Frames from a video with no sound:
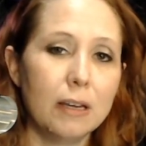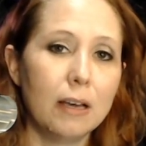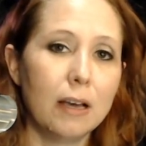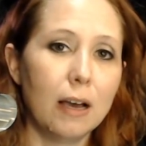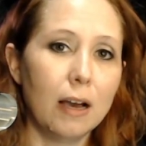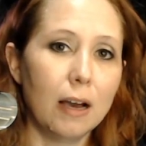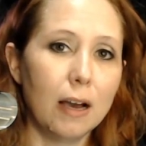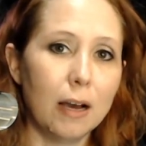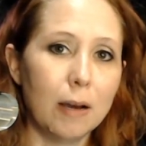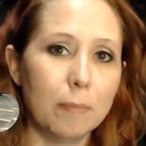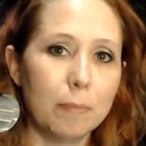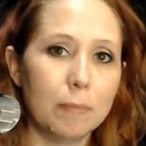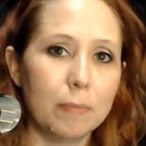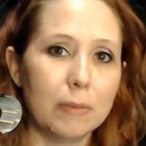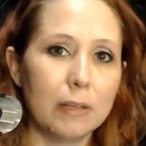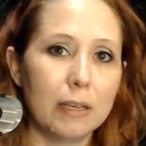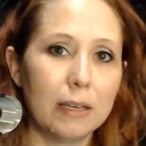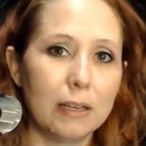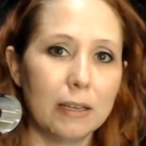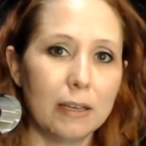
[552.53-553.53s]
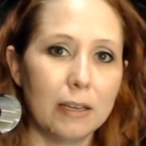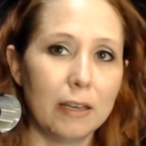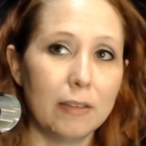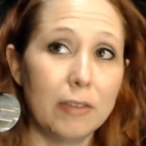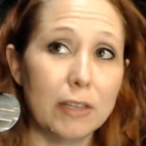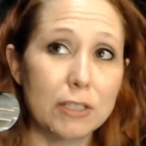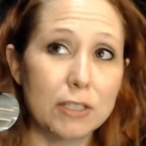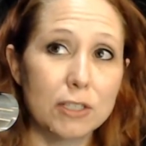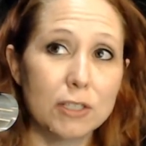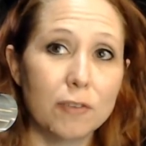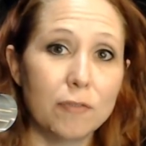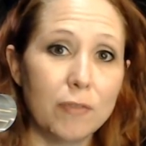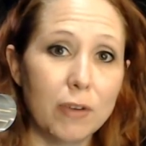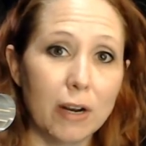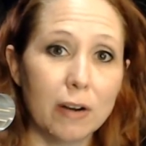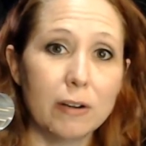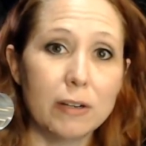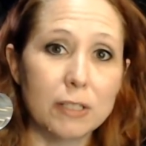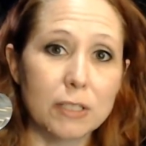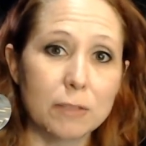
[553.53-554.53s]
um, and this is a
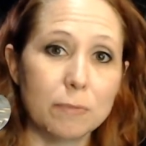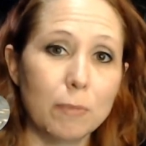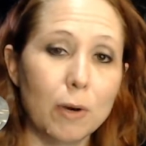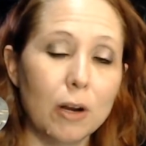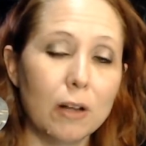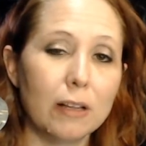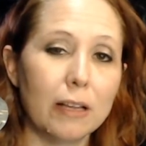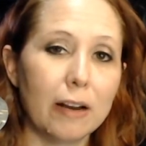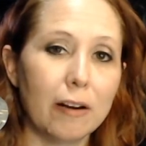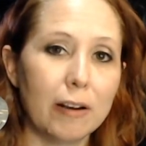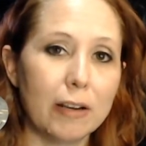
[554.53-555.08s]
very small area,